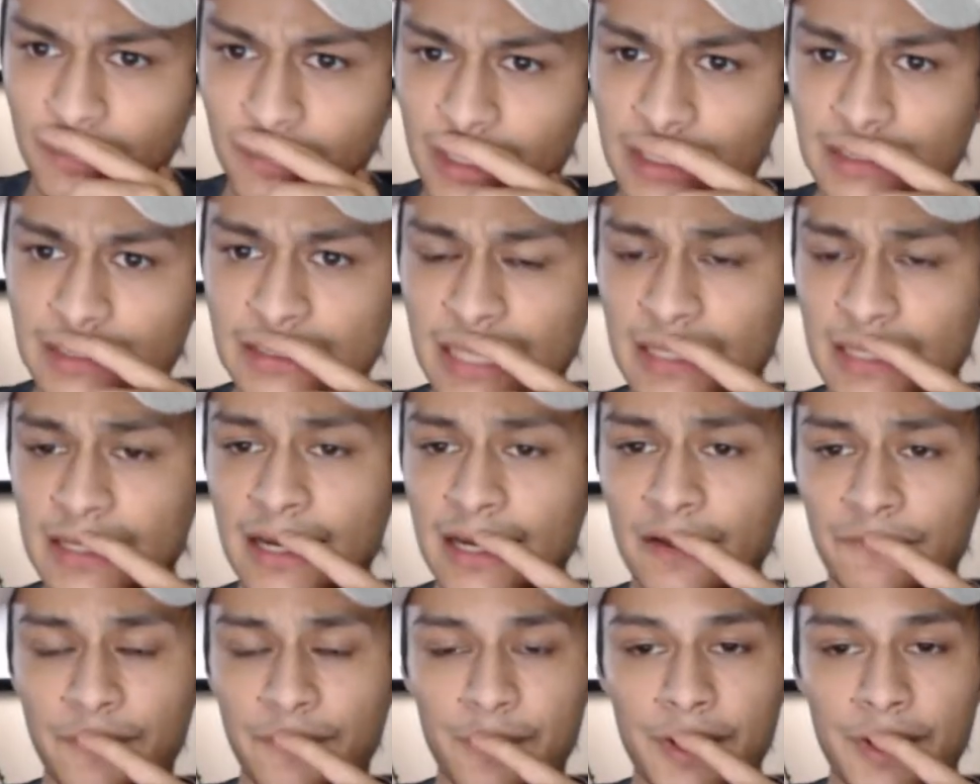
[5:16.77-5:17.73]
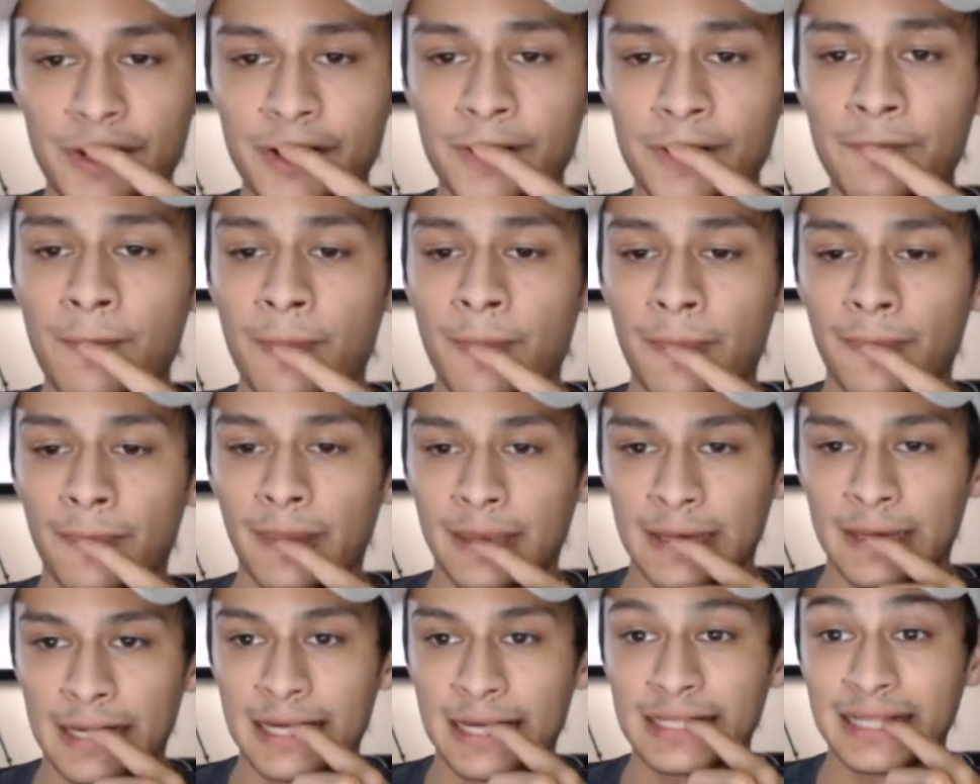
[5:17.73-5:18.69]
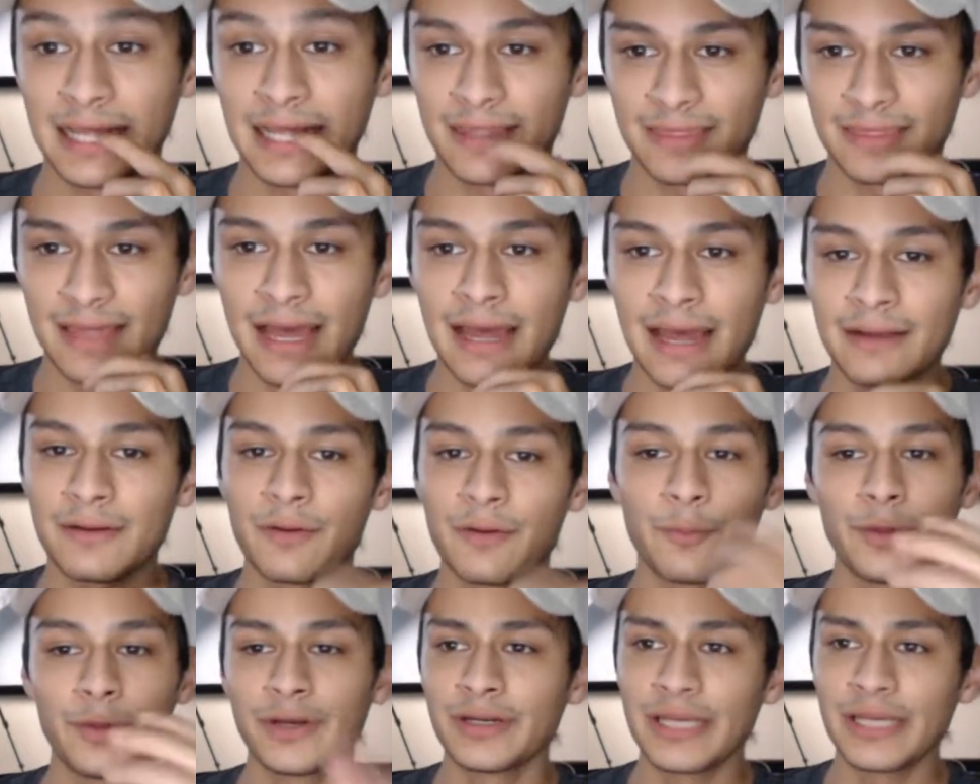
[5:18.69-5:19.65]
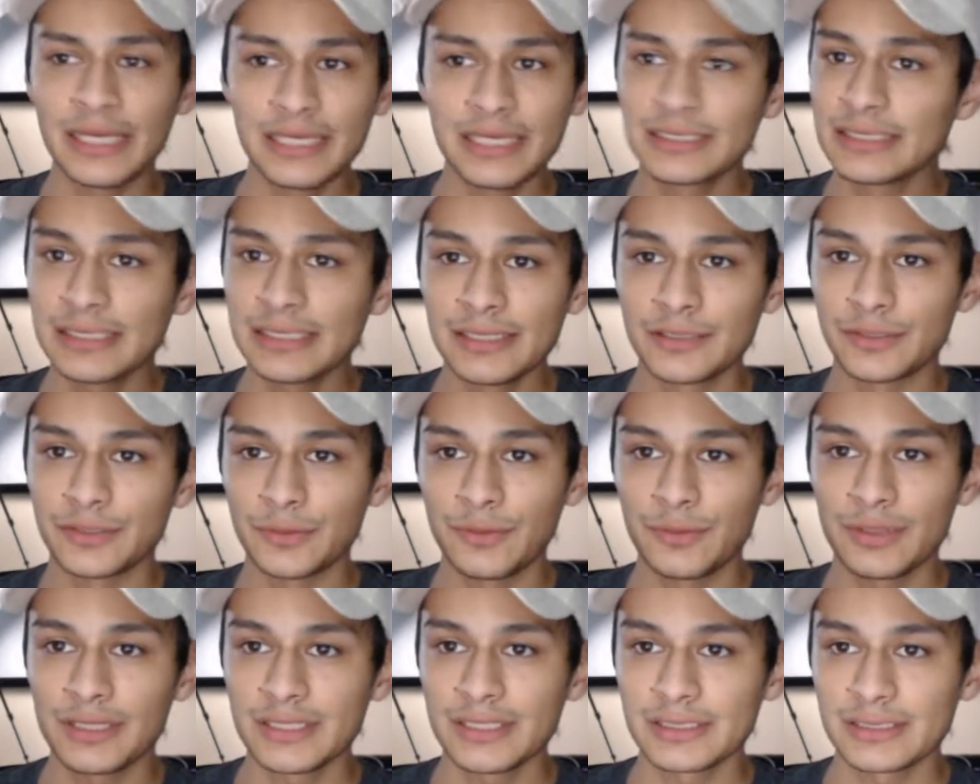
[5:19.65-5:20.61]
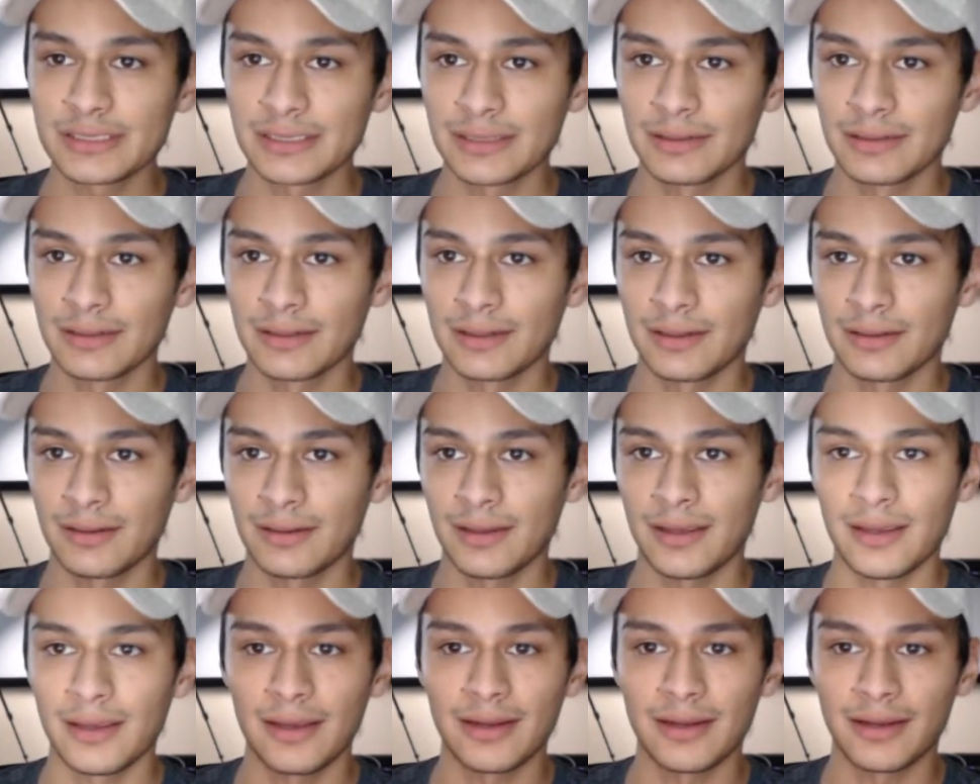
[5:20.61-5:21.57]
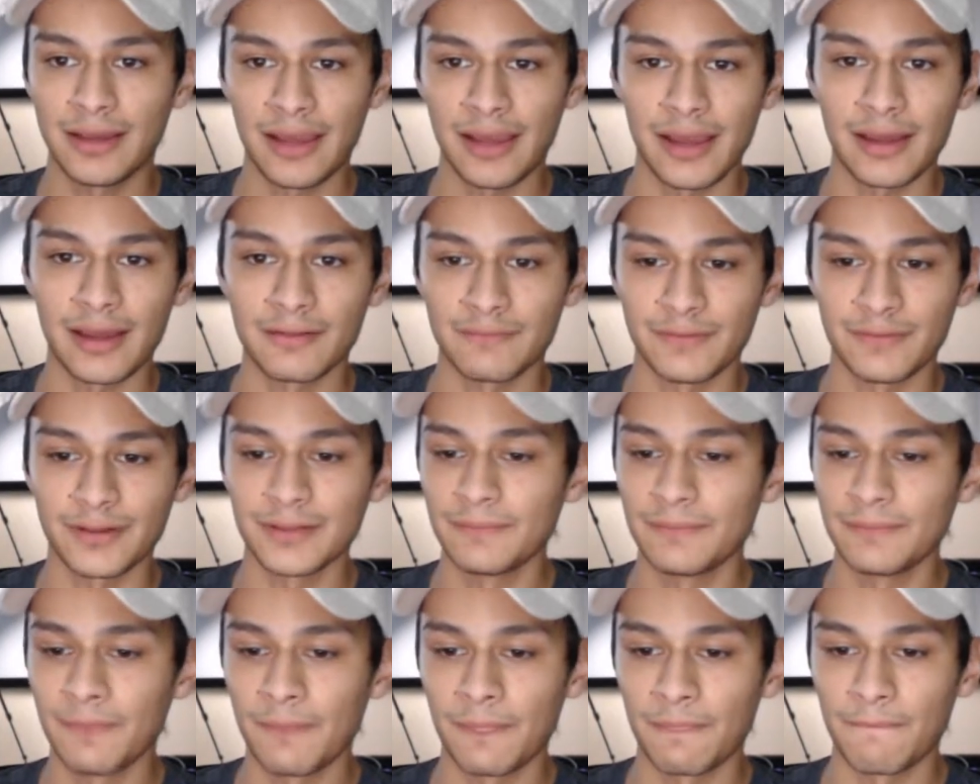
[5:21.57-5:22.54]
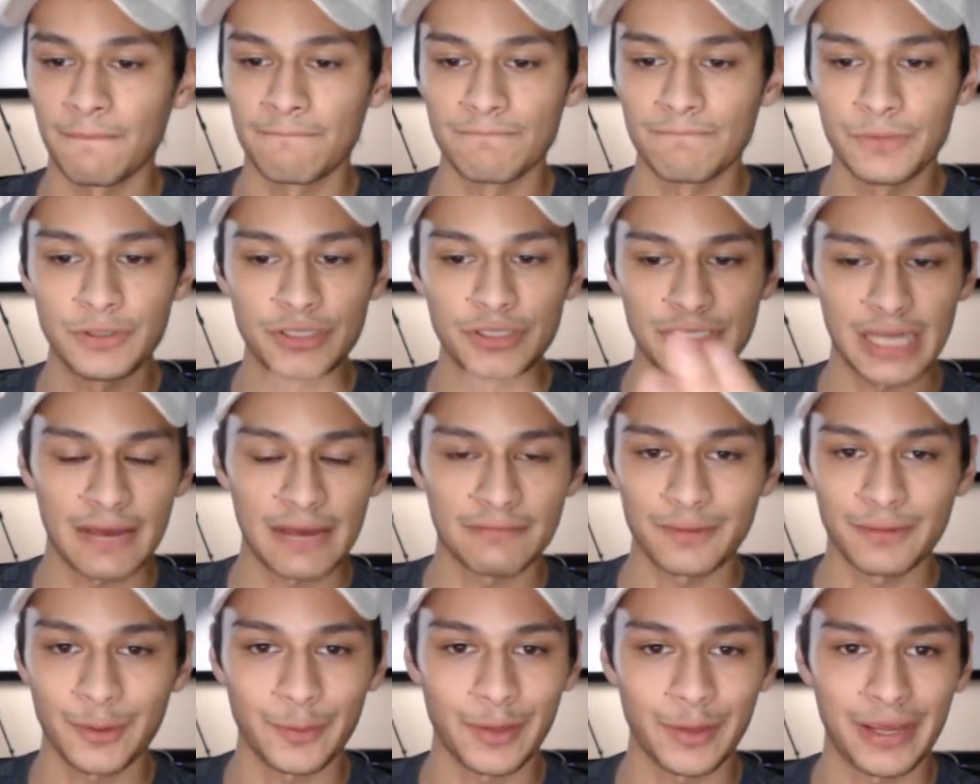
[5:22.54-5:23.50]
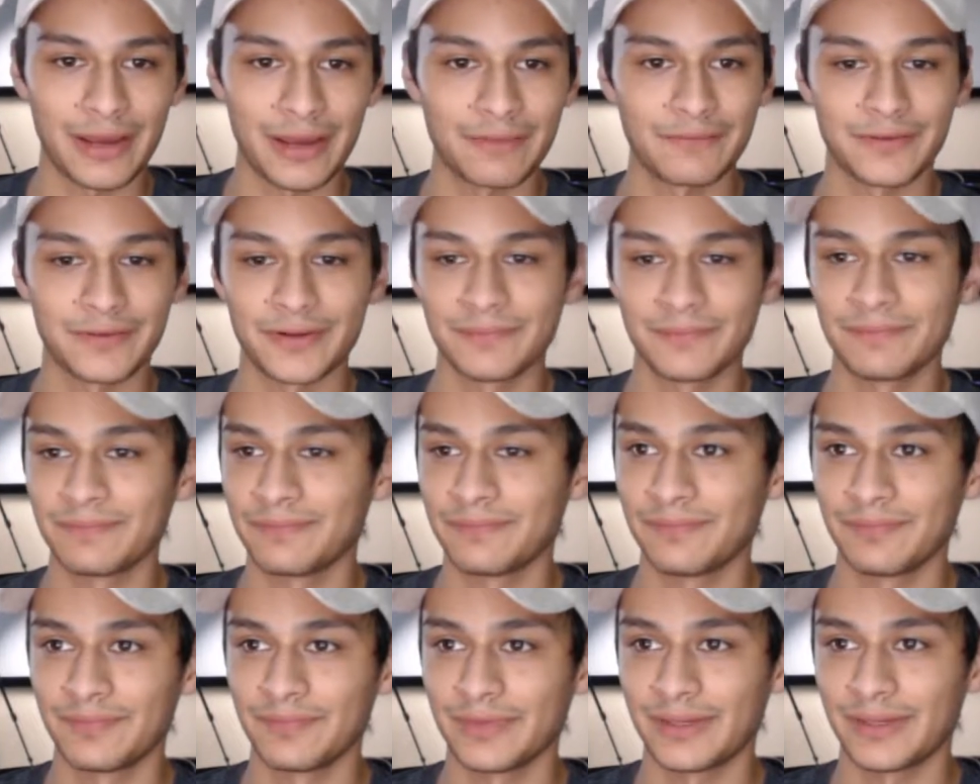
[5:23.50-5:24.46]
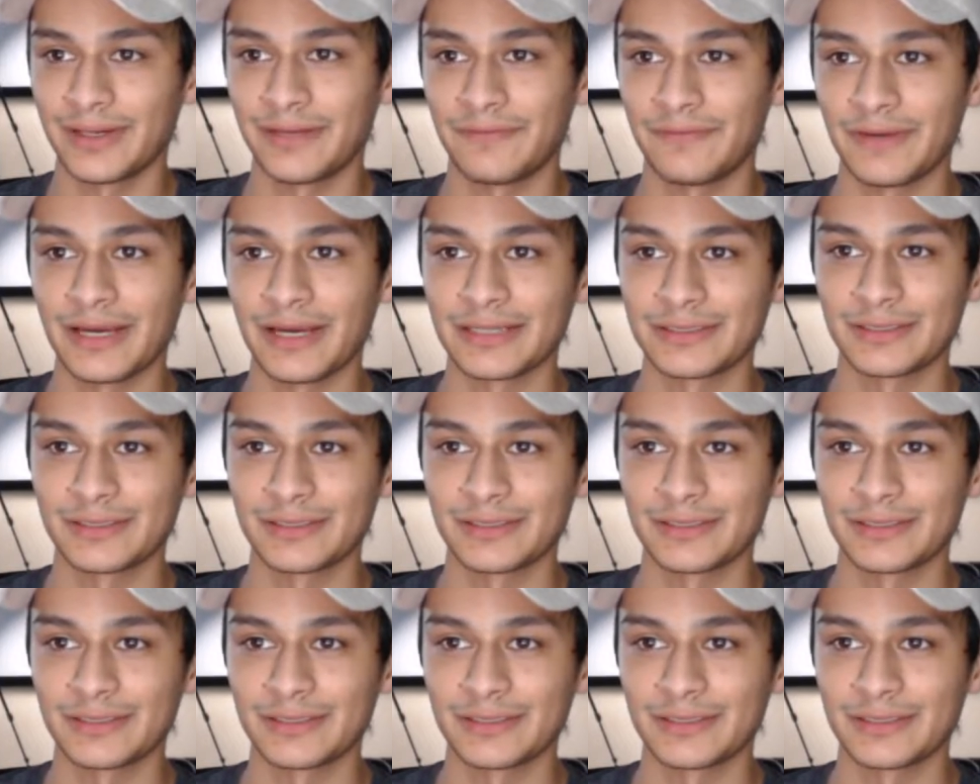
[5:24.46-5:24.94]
standing out from here. I like that. We could easily do this in Canva. You just have to go to Canva. If you guys